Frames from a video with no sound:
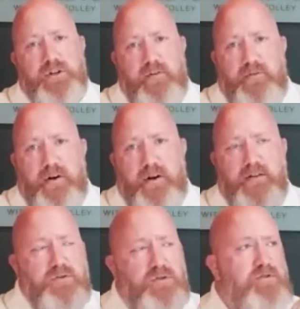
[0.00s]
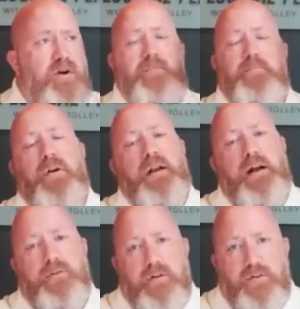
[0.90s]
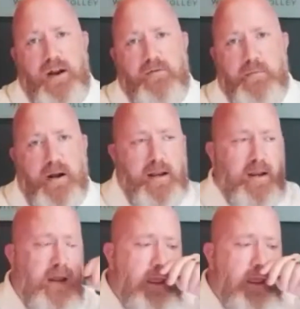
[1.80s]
effort in just trying to put it out there to everybody.